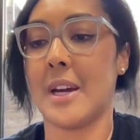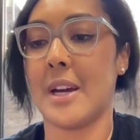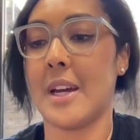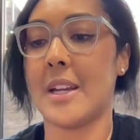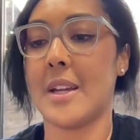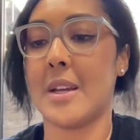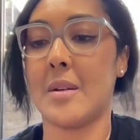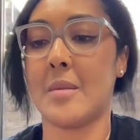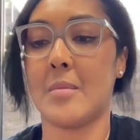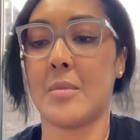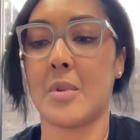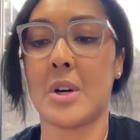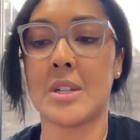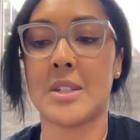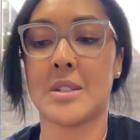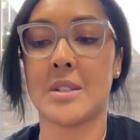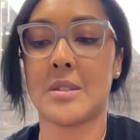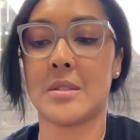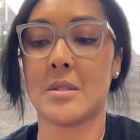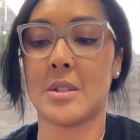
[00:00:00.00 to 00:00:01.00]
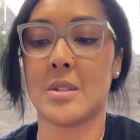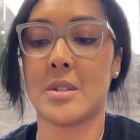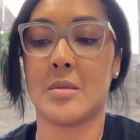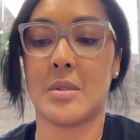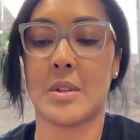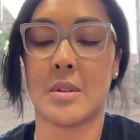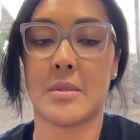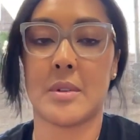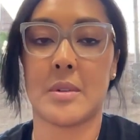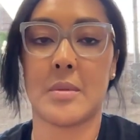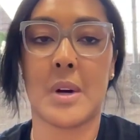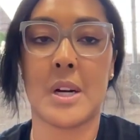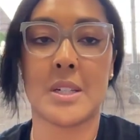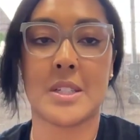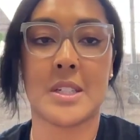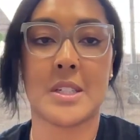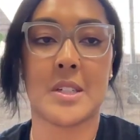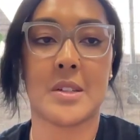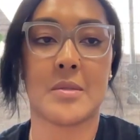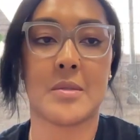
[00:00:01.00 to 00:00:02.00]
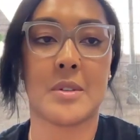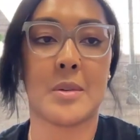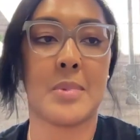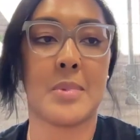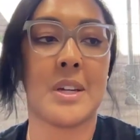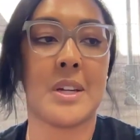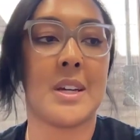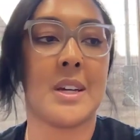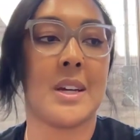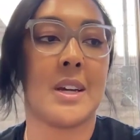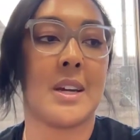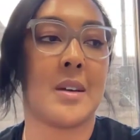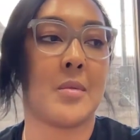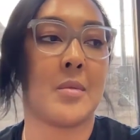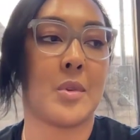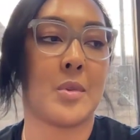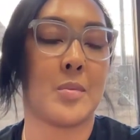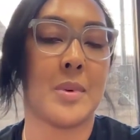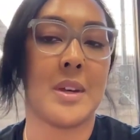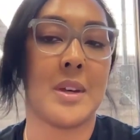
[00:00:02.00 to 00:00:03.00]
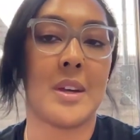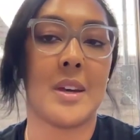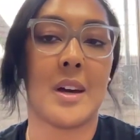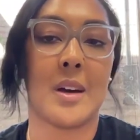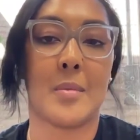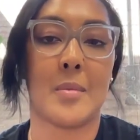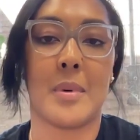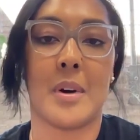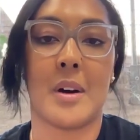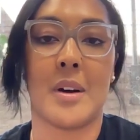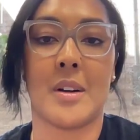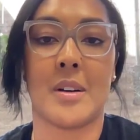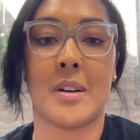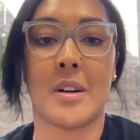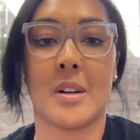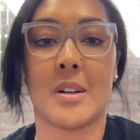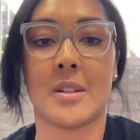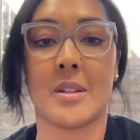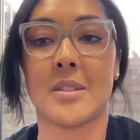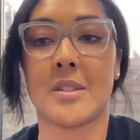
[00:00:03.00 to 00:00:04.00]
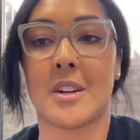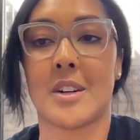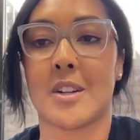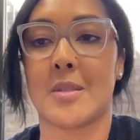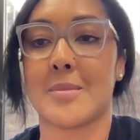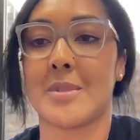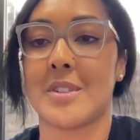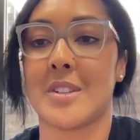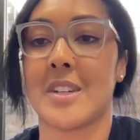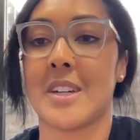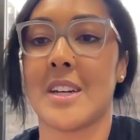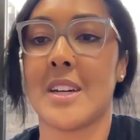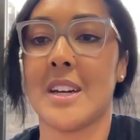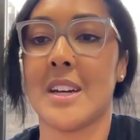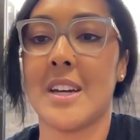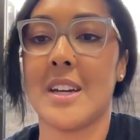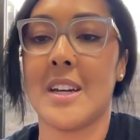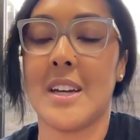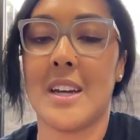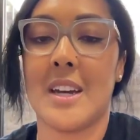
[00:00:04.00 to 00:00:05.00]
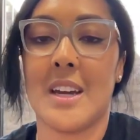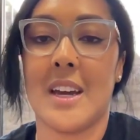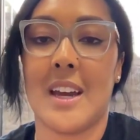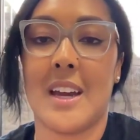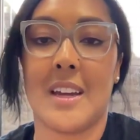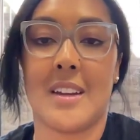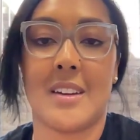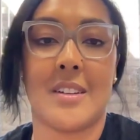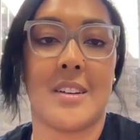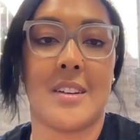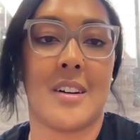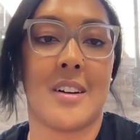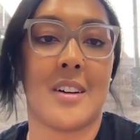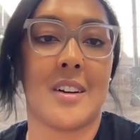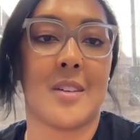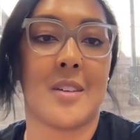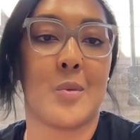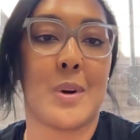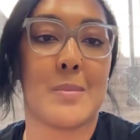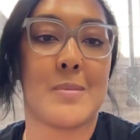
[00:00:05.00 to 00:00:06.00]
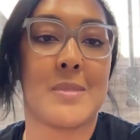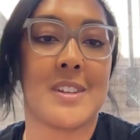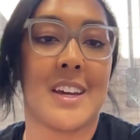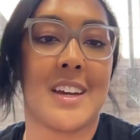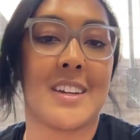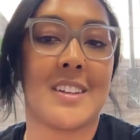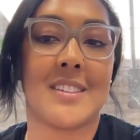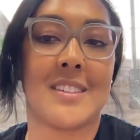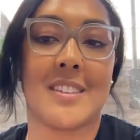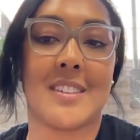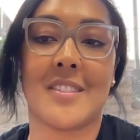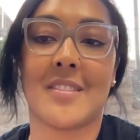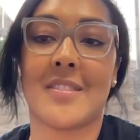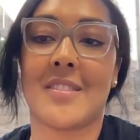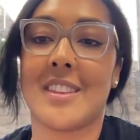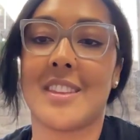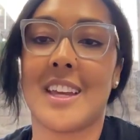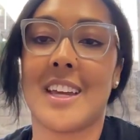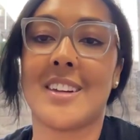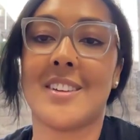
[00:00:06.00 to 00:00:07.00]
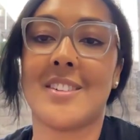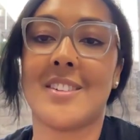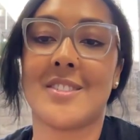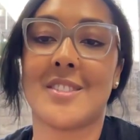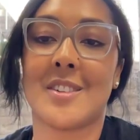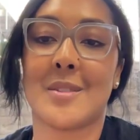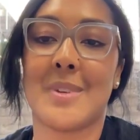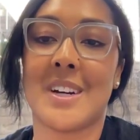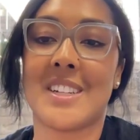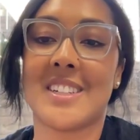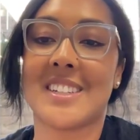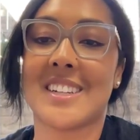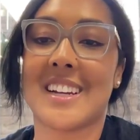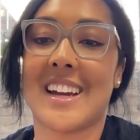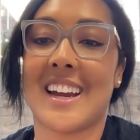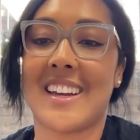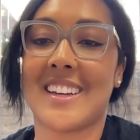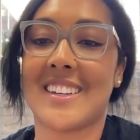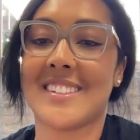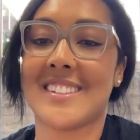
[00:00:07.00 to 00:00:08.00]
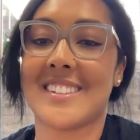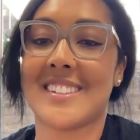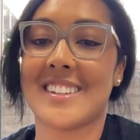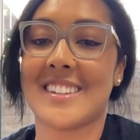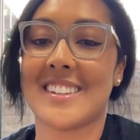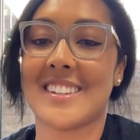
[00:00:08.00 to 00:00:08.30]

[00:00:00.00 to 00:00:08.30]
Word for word: any questions or you want to rewatch it or repeat, it will be up on our startup tree and our website. So thank you so much, guys.